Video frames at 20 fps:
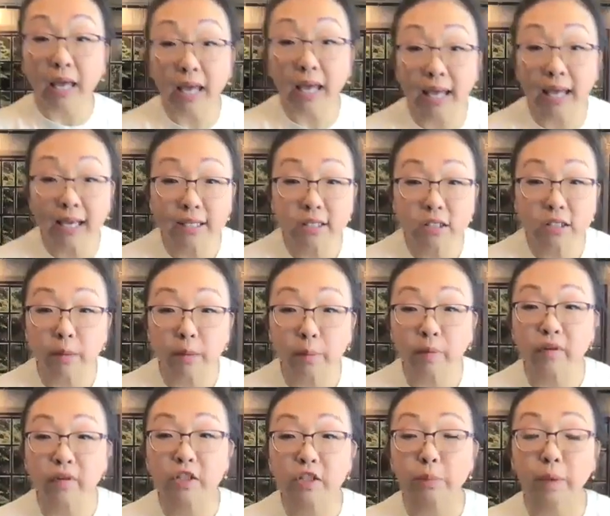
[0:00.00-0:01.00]
And some
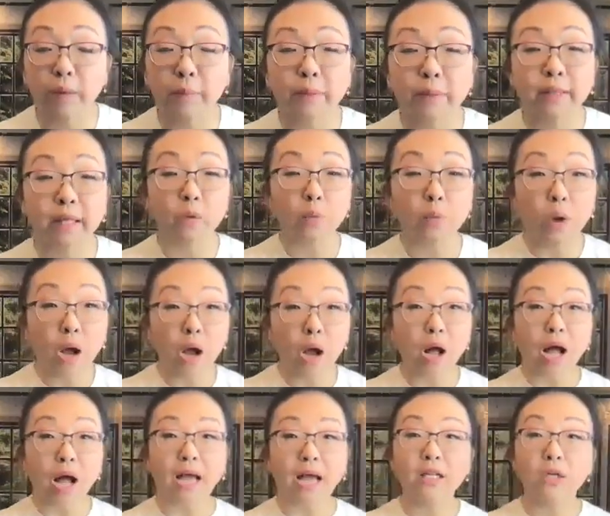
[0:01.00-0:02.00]
of us might be like, well,
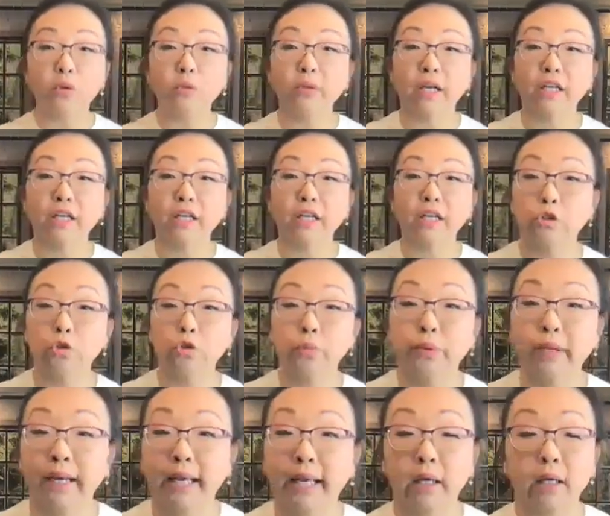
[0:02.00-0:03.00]
I don't like to do
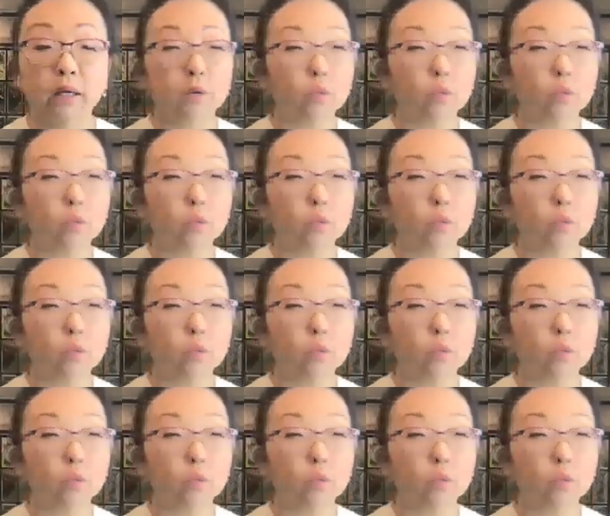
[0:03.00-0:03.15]
play.